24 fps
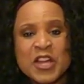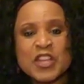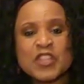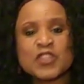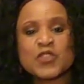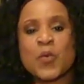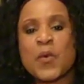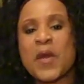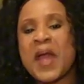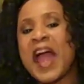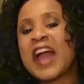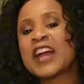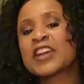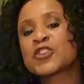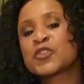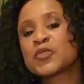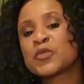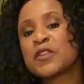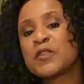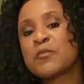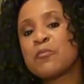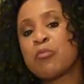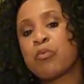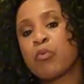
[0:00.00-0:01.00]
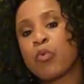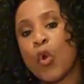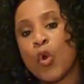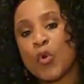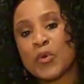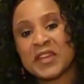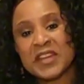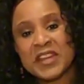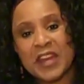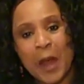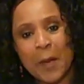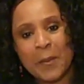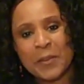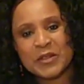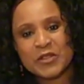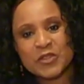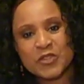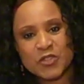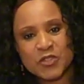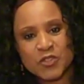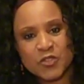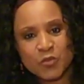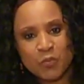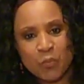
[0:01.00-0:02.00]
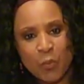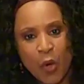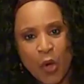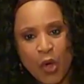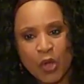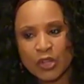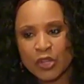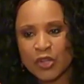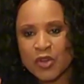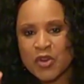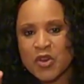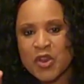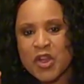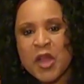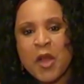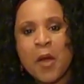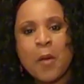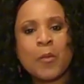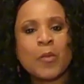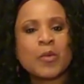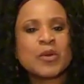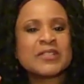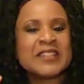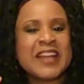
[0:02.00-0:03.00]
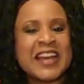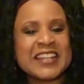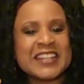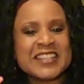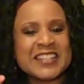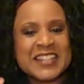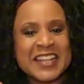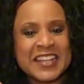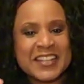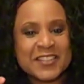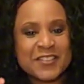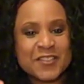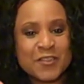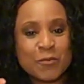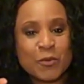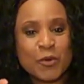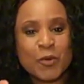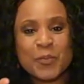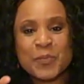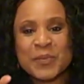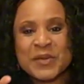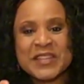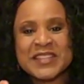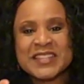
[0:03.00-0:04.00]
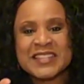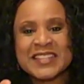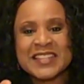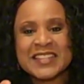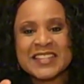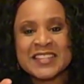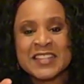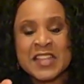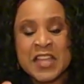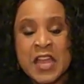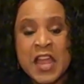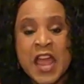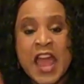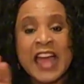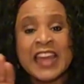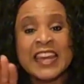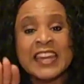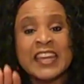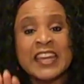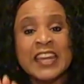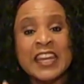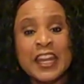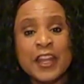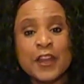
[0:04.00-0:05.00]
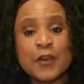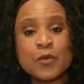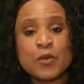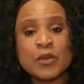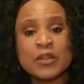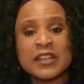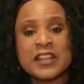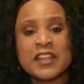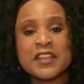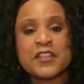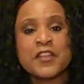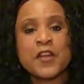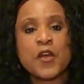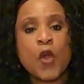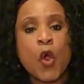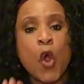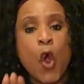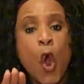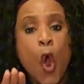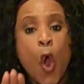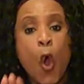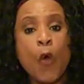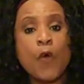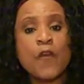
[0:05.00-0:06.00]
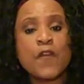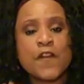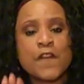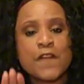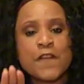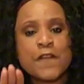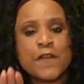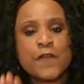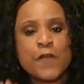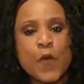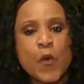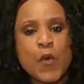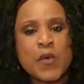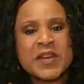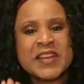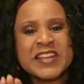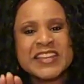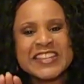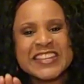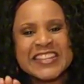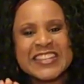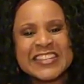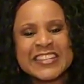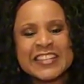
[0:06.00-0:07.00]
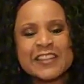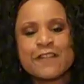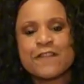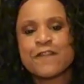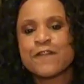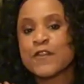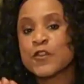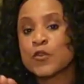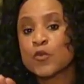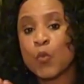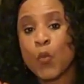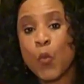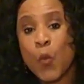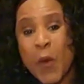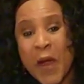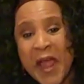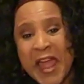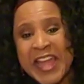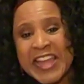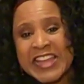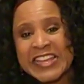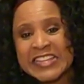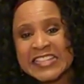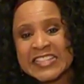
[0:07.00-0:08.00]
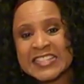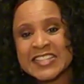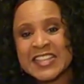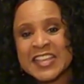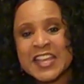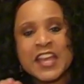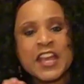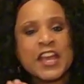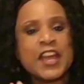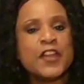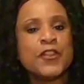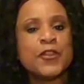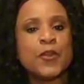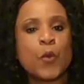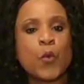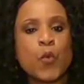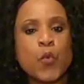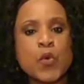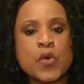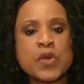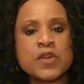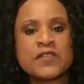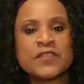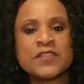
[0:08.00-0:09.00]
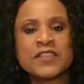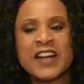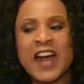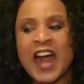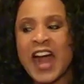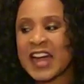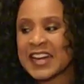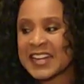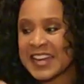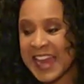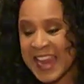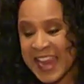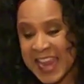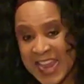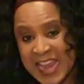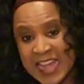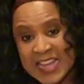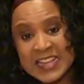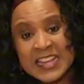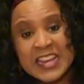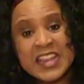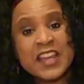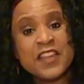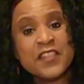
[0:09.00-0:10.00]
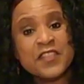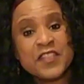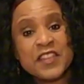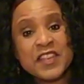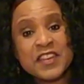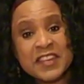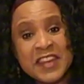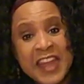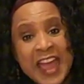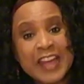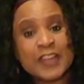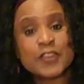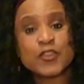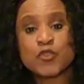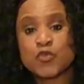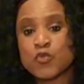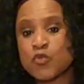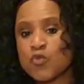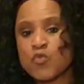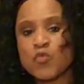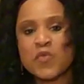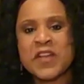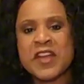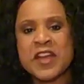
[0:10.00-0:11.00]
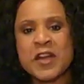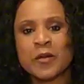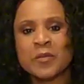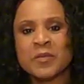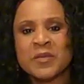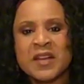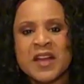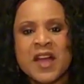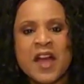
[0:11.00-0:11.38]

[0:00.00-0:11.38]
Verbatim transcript: So we actually broke it up into smaller, more digestible pieces. And literally there are over forty different ways in the Word of God and in the natural realm